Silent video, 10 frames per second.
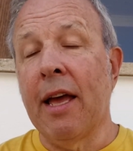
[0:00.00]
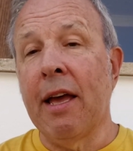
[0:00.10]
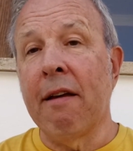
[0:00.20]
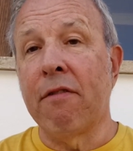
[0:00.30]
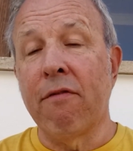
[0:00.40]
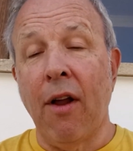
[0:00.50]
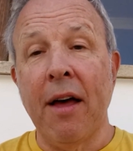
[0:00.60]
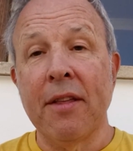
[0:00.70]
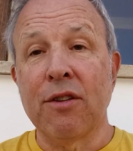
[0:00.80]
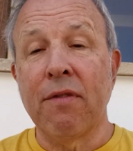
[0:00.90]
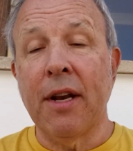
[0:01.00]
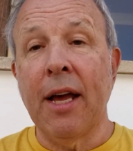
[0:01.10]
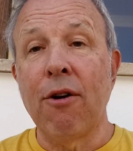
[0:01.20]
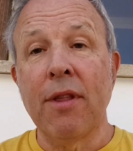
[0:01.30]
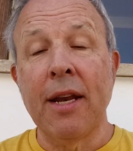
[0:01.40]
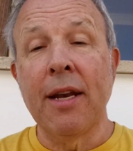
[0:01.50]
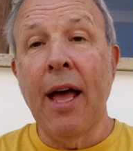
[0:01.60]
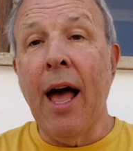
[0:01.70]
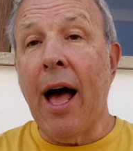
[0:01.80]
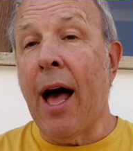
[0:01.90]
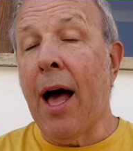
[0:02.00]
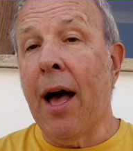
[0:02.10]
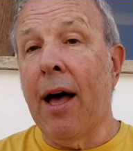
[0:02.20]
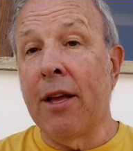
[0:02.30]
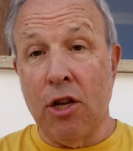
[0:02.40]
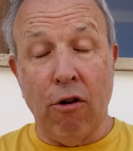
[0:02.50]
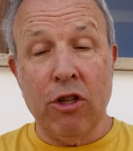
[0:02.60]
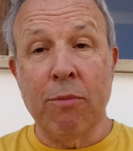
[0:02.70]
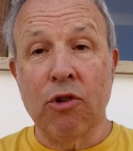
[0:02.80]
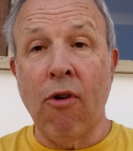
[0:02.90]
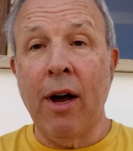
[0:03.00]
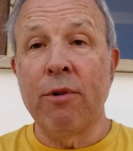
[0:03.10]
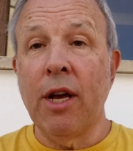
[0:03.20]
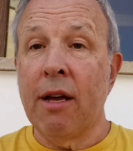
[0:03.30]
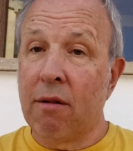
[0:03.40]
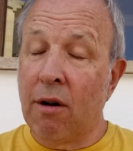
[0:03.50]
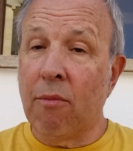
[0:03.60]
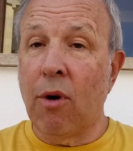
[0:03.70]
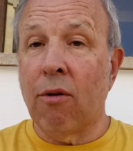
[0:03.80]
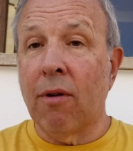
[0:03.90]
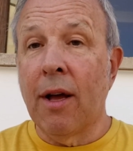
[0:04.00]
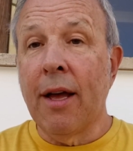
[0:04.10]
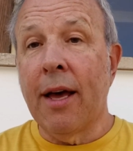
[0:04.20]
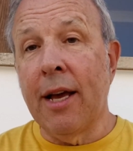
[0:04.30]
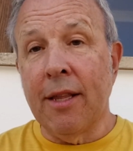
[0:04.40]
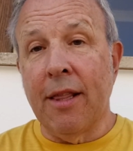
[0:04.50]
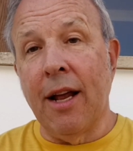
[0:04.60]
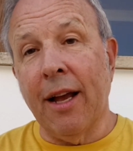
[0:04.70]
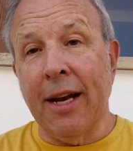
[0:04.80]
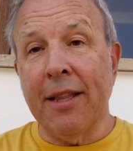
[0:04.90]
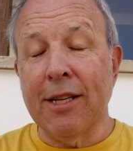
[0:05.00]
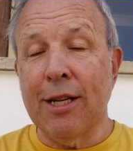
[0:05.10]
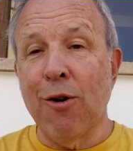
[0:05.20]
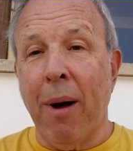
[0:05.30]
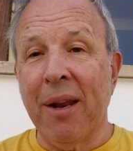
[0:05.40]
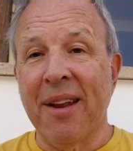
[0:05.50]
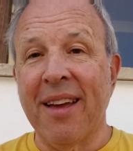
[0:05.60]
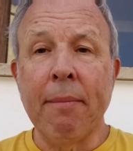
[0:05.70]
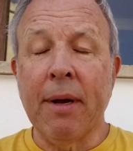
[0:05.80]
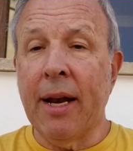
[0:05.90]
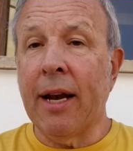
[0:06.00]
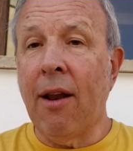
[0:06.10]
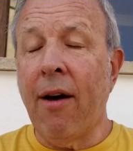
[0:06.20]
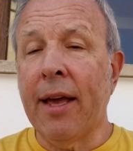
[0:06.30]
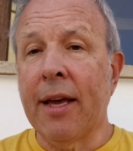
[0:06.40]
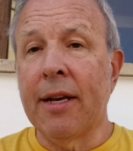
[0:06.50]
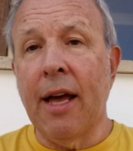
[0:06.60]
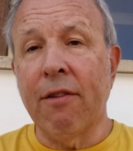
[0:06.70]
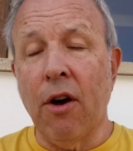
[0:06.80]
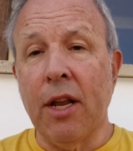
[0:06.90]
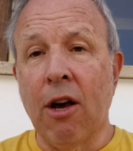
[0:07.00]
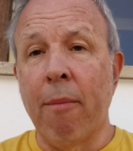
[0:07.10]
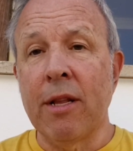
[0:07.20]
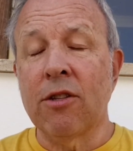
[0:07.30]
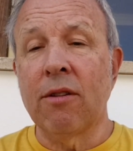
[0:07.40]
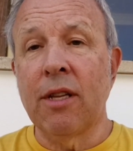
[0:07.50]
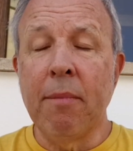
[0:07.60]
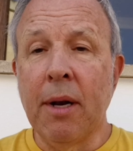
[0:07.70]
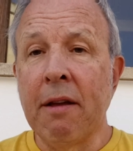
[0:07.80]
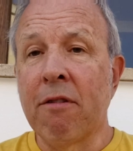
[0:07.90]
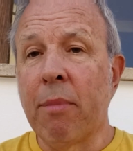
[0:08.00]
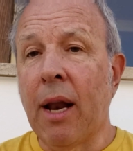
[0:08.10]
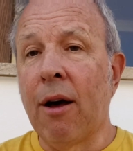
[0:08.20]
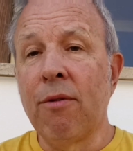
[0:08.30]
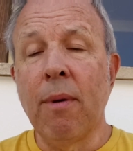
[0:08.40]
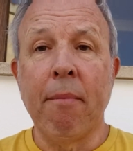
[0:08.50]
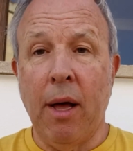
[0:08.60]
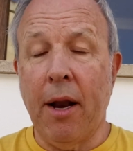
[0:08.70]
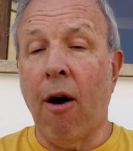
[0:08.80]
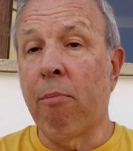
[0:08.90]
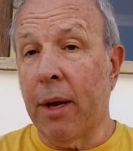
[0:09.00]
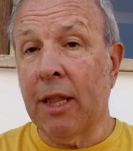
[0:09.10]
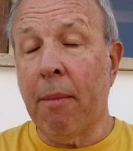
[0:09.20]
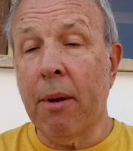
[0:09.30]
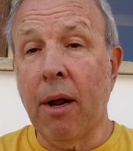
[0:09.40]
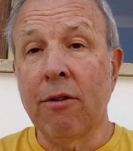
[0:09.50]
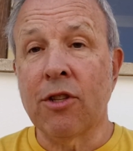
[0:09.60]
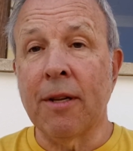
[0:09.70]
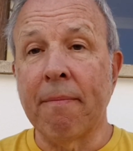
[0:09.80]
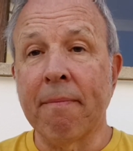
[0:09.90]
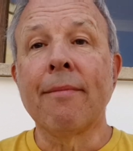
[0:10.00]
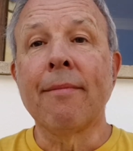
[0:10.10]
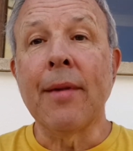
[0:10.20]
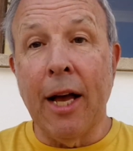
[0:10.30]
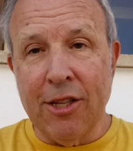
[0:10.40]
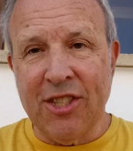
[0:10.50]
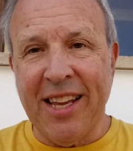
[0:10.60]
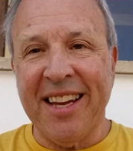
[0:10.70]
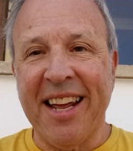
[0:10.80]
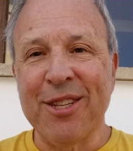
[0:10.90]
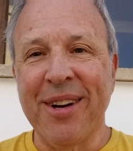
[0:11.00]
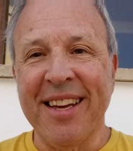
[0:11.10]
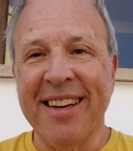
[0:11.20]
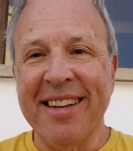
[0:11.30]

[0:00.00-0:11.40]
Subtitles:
if you've liked this video, then and you're not subscribed yet, well, click this little button here, click like, and got any comments on this, leave them below and I'll pick them up and answer them. See you next week.